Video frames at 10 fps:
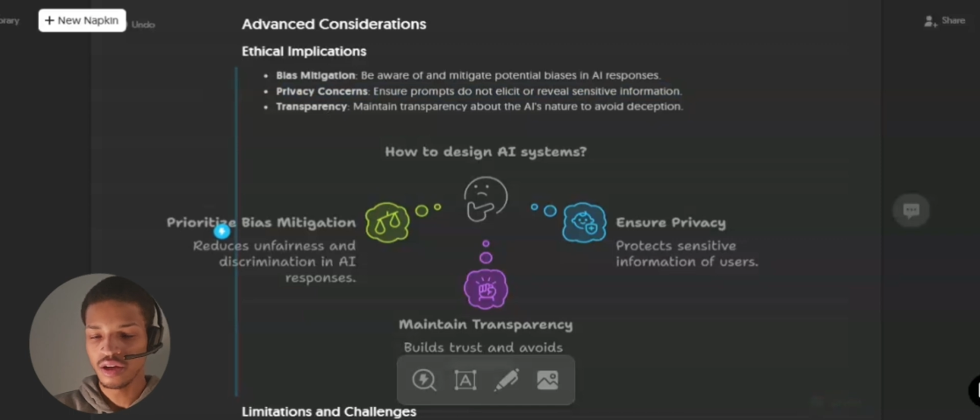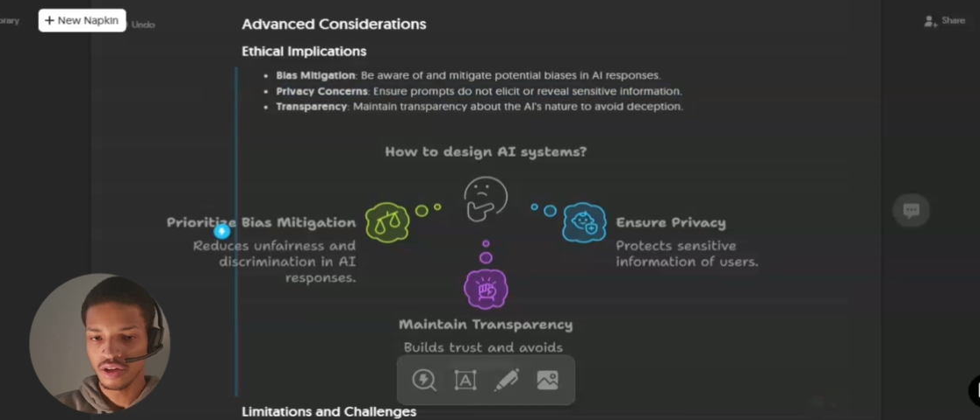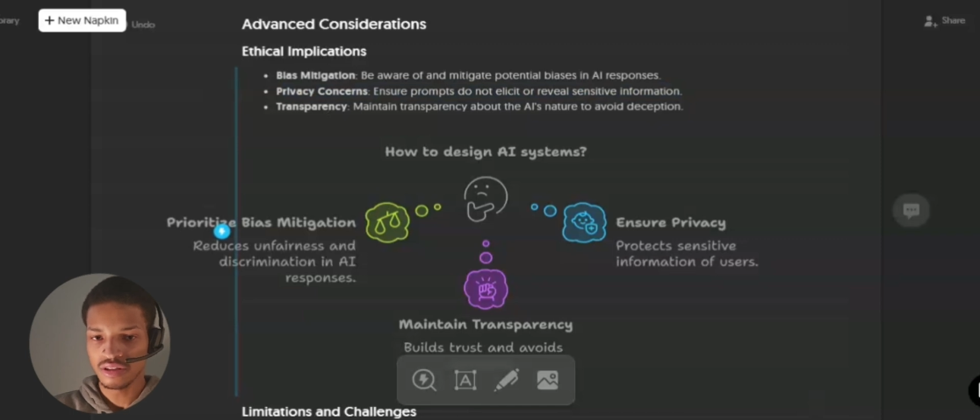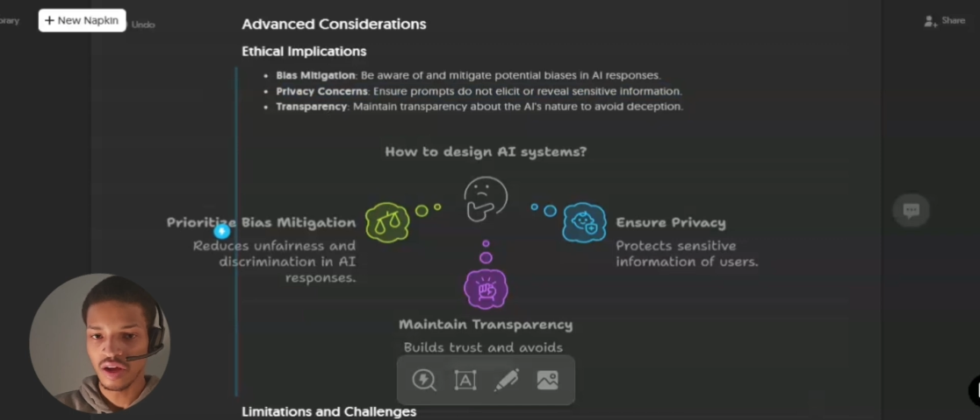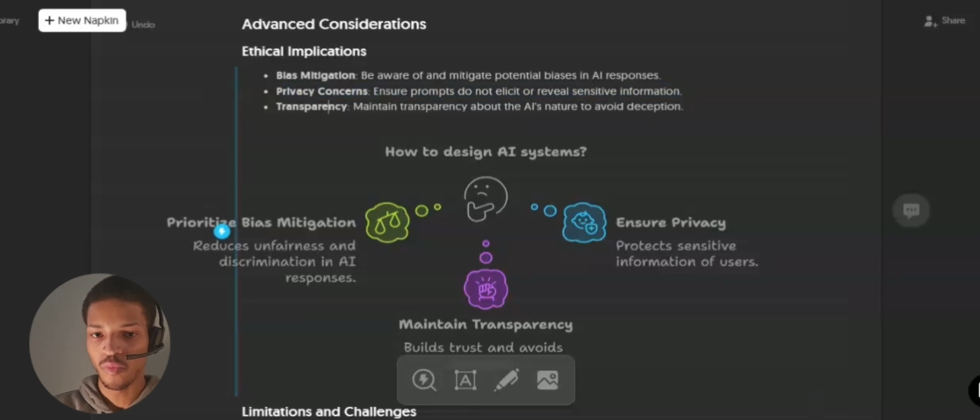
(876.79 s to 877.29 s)

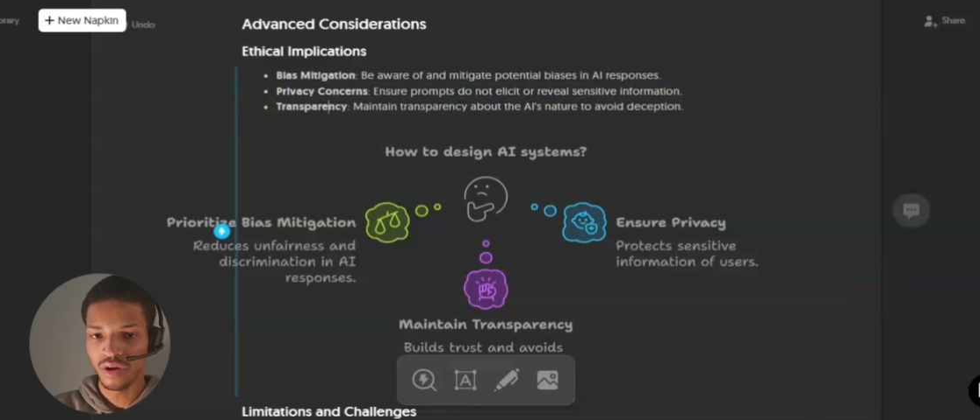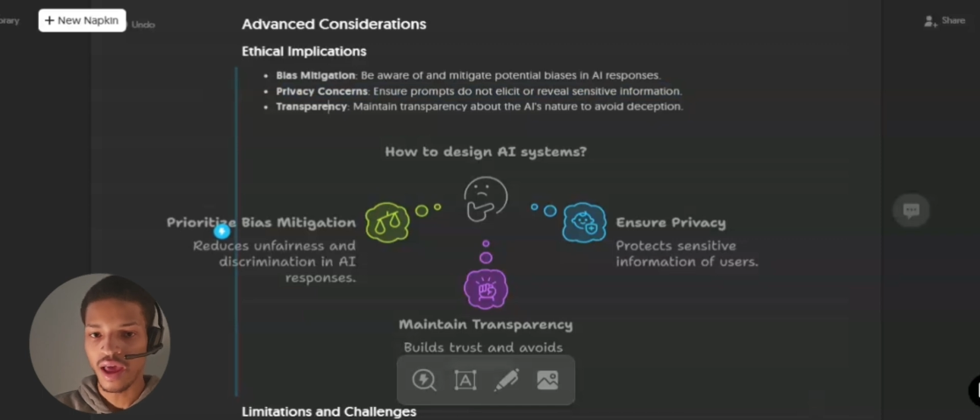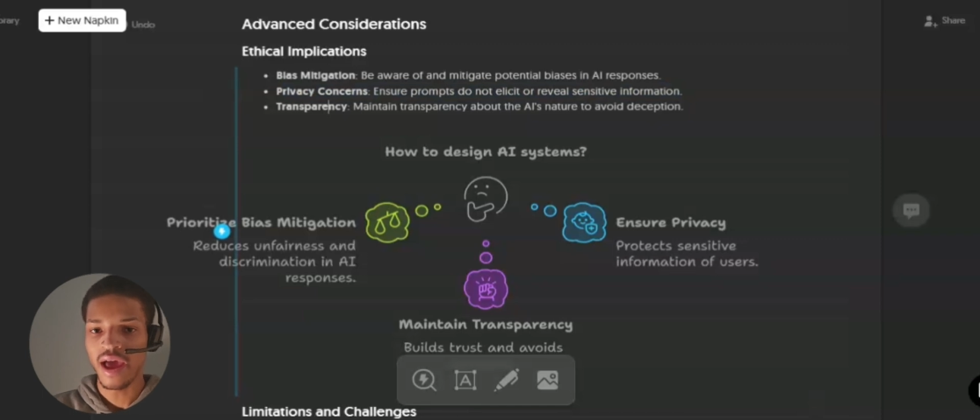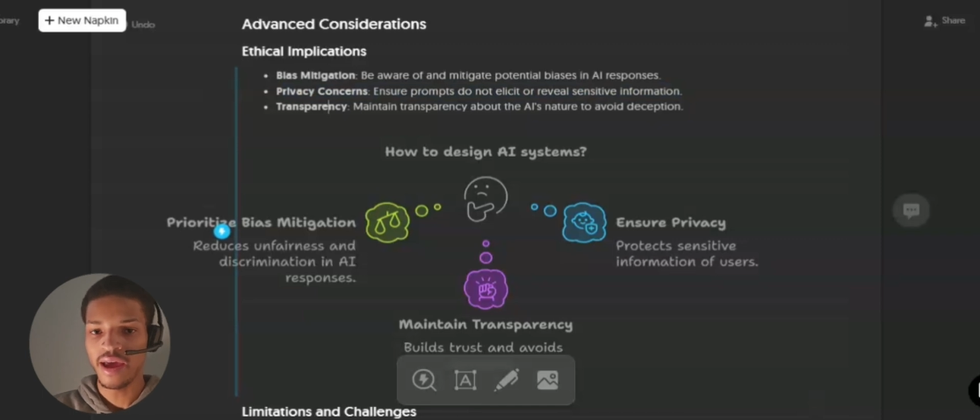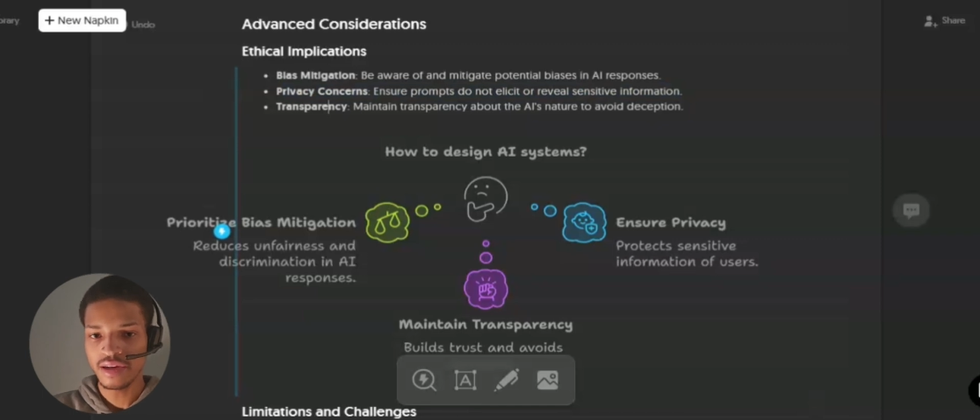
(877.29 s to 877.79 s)
so that when
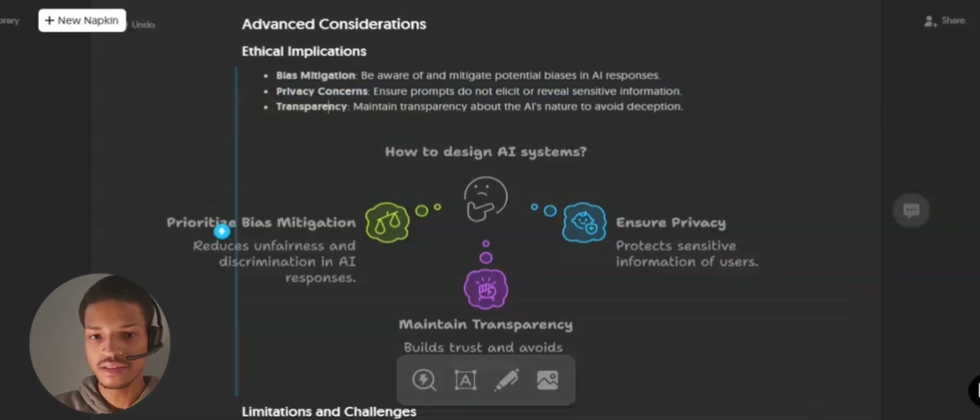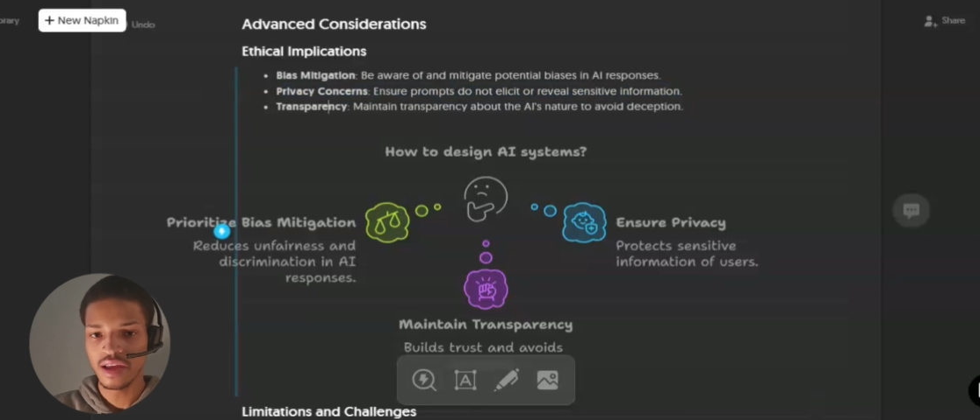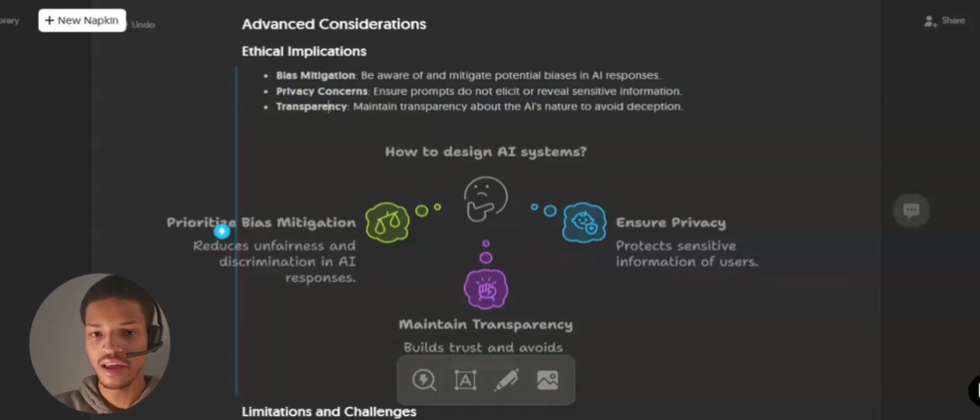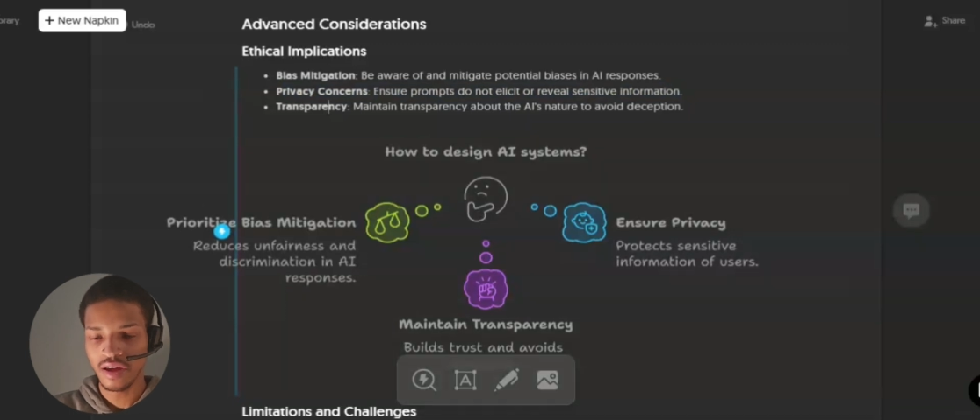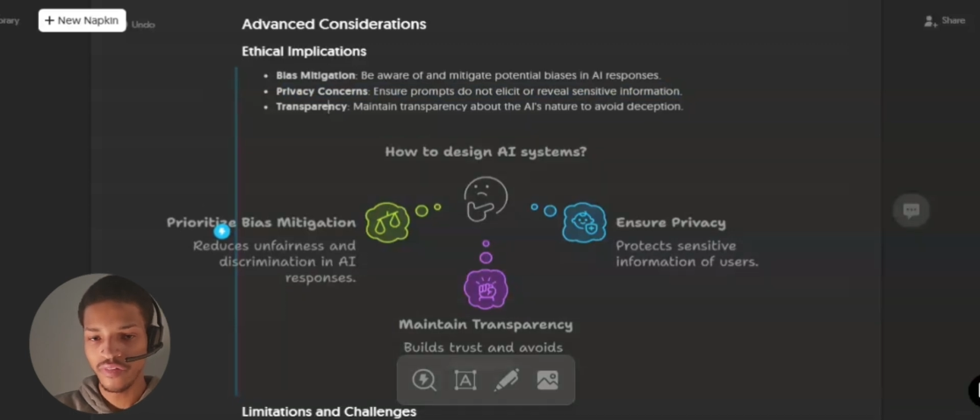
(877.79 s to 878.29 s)
asked
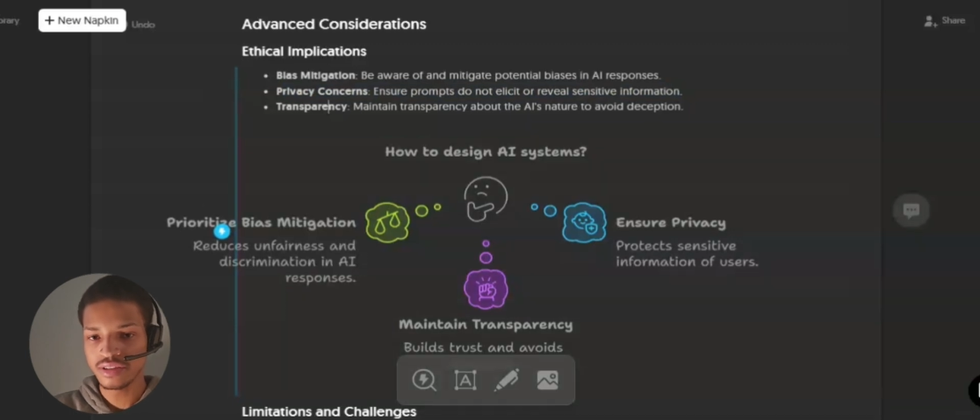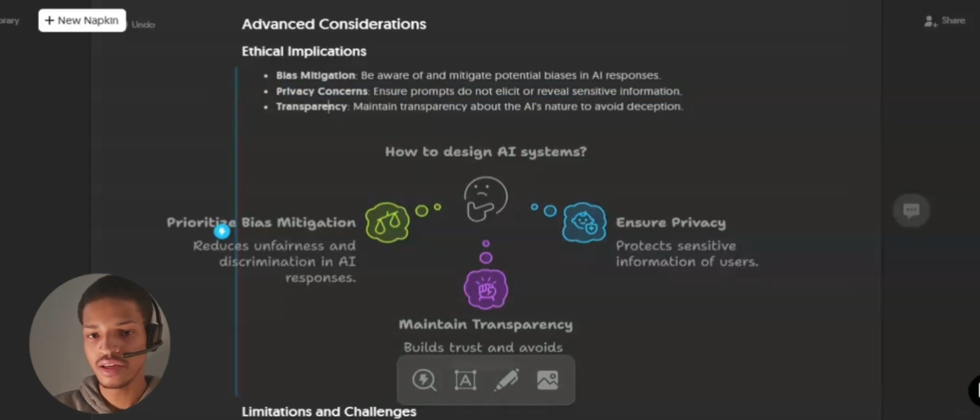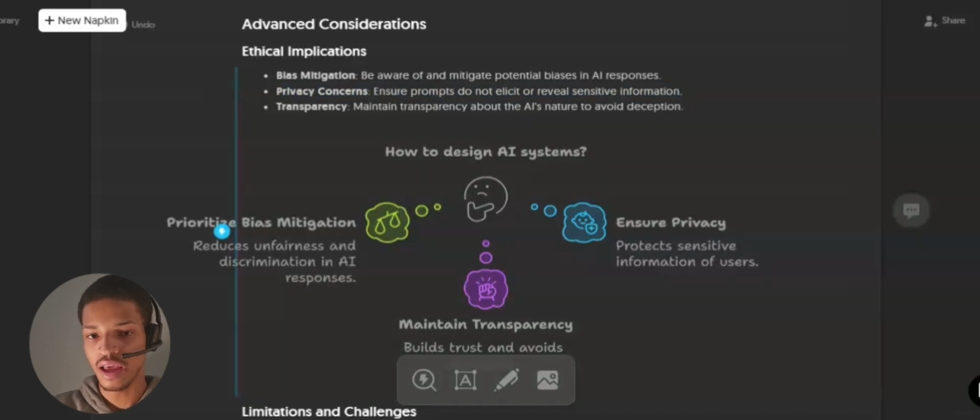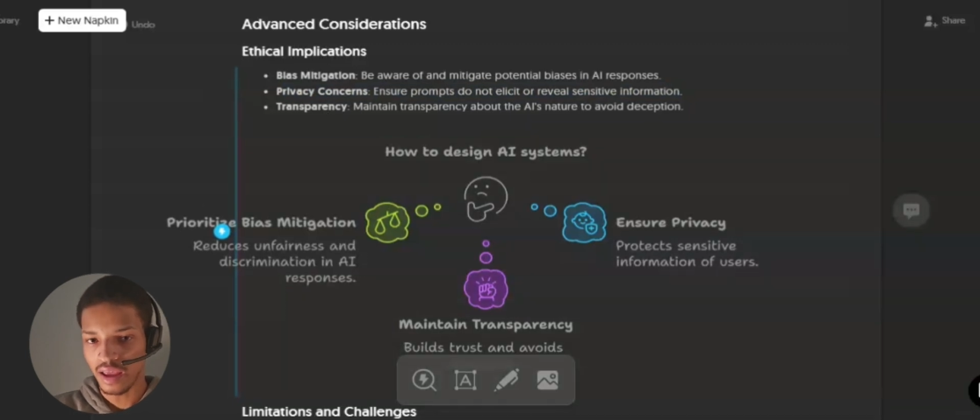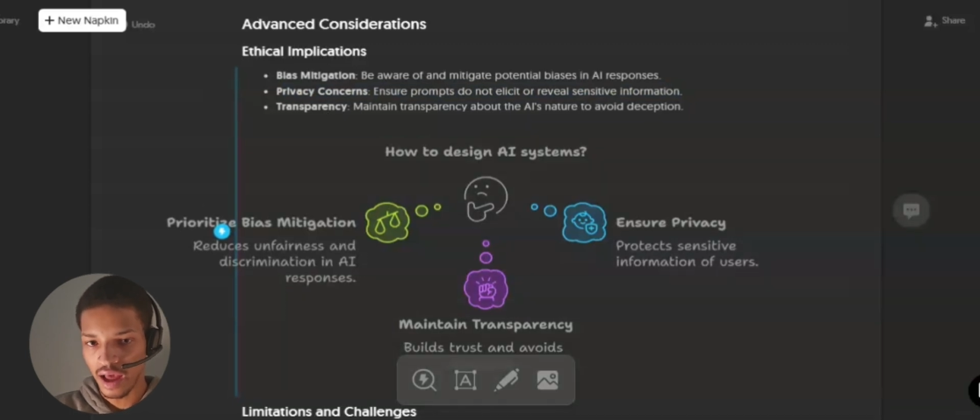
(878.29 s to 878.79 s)
if it's
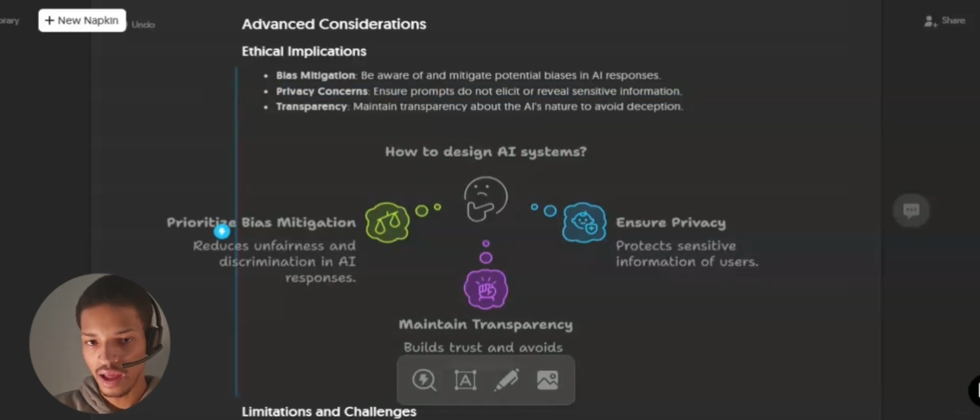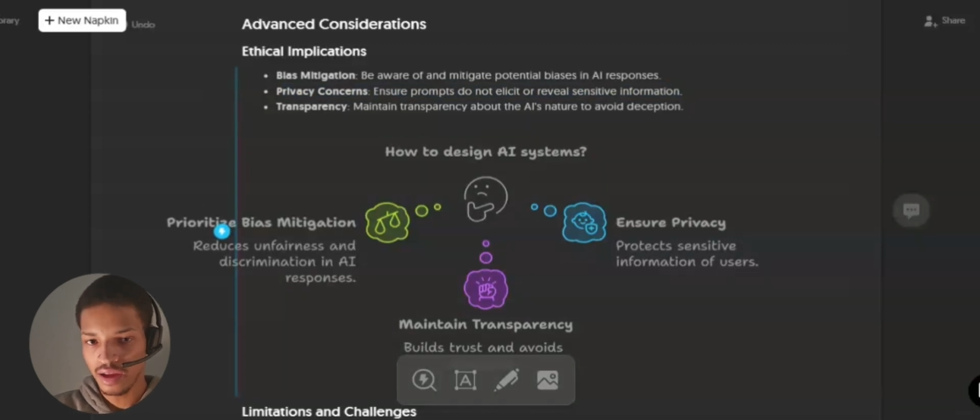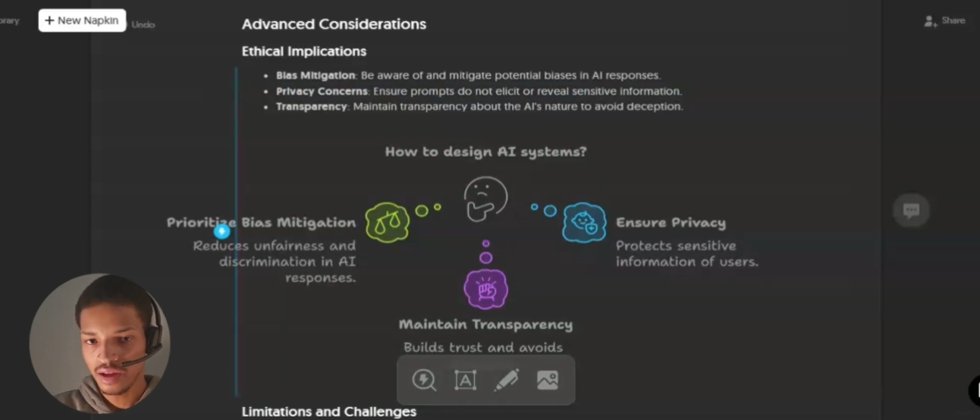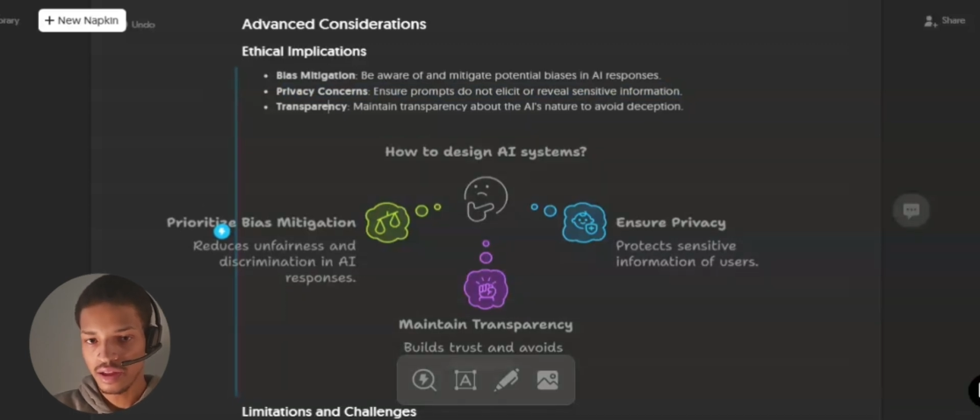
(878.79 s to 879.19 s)
an AI,